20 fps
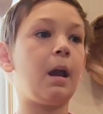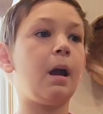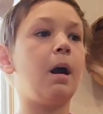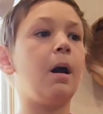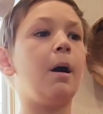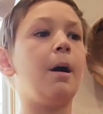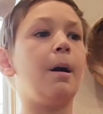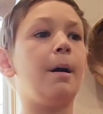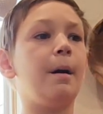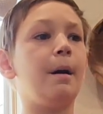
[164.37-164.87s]

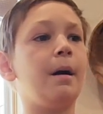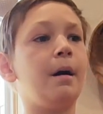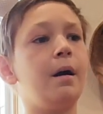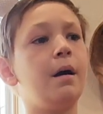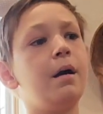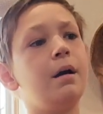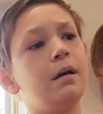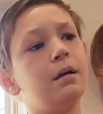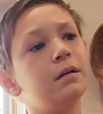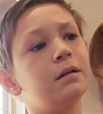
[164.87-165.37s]

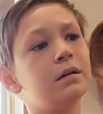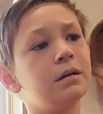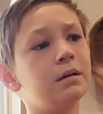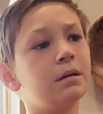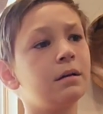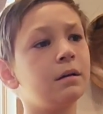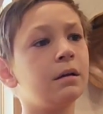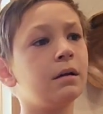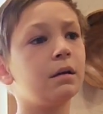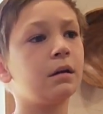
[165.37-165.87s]
Aww.
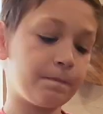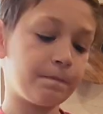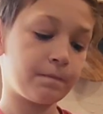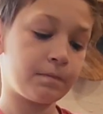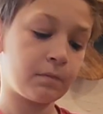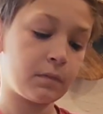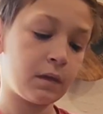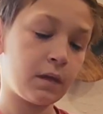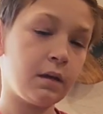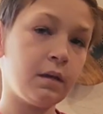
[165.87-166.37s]

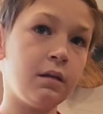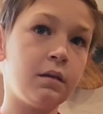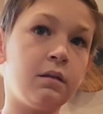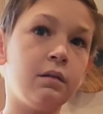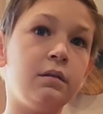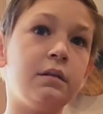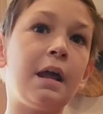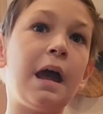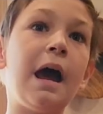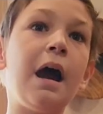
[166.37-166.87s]

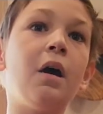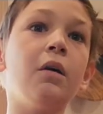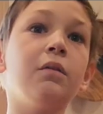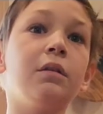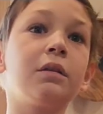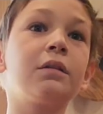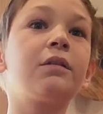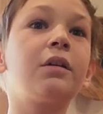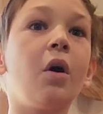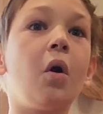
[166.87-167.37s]
Now
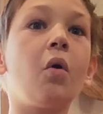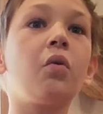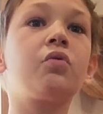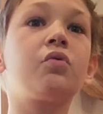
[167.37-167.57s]
let's go